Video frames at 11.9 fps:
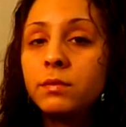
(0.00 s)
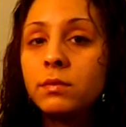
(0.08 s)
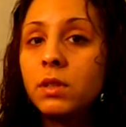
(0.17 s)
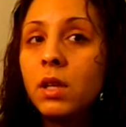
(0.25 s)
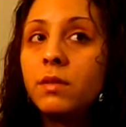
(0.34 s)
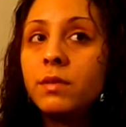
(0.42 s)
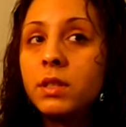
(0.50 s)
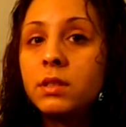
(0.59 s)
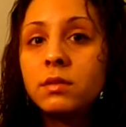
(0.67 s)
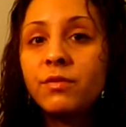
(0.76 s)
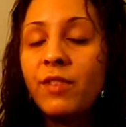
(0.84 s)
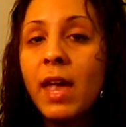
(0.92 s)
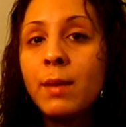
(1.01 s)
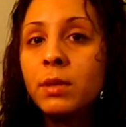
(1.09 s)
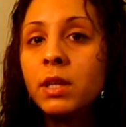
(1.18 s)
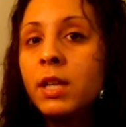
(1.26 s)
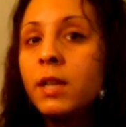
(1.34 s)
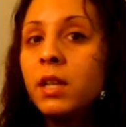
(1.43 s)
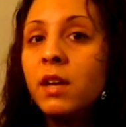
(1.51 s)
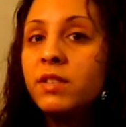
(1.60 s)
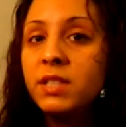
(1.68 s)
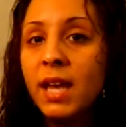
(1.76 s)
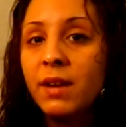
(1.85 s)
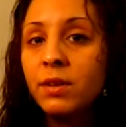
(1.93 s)
love is family, love
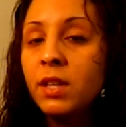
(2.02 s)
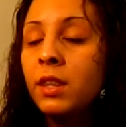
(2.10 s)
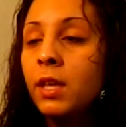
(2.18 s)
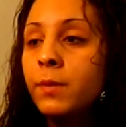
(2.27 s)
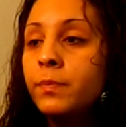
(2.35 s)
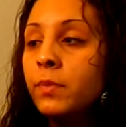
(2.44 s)
is everything.